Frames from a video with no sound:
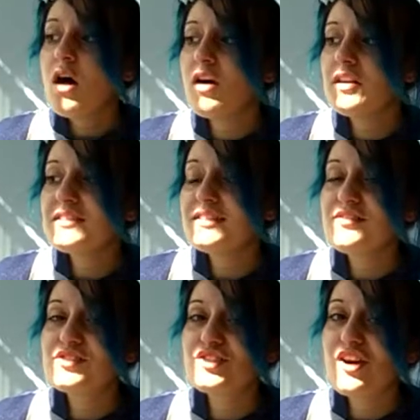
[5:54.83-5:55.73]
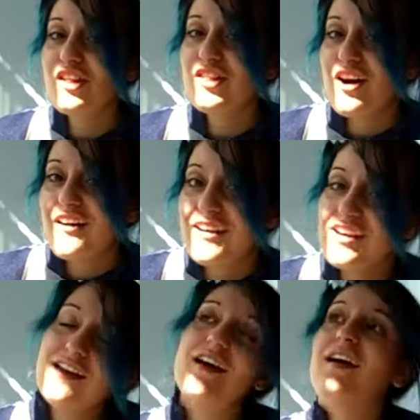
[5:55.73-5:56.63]
Honestly, there's not a
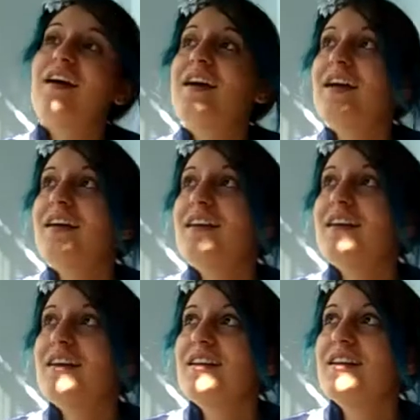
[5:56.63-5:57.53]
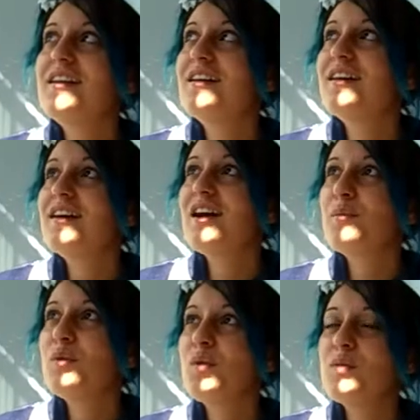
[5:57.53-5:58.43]
lot. I
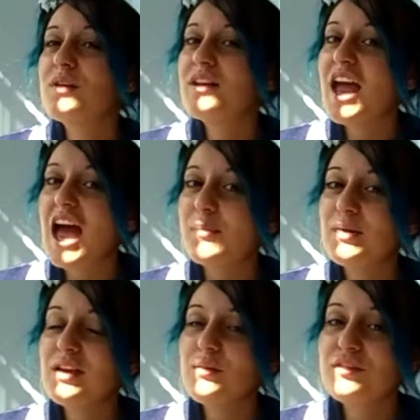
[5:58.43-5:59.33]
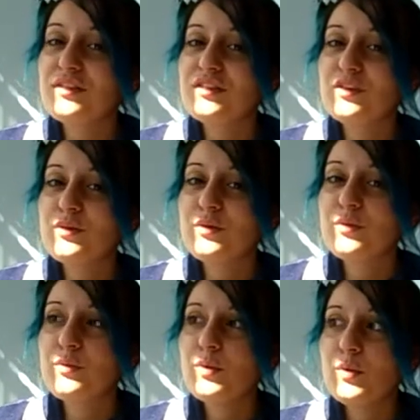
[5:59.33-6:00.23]
am really happy with
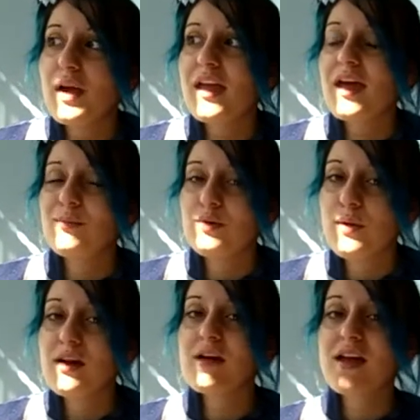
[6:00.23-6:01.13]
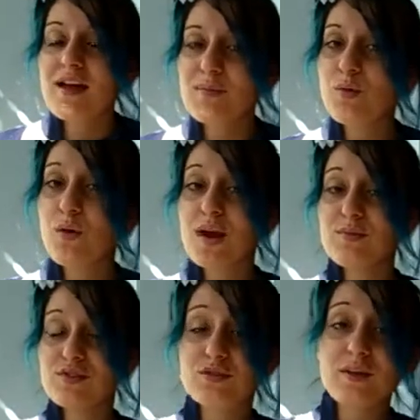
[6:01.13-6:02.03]
who I am and where I am and what
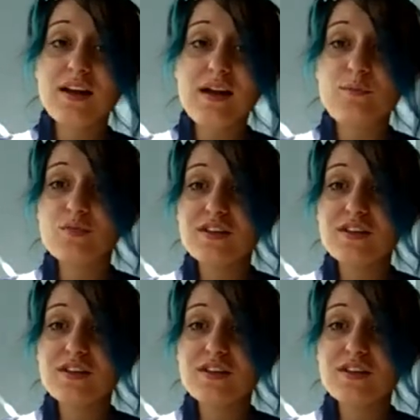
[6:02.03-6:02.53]
I'm doing. I'm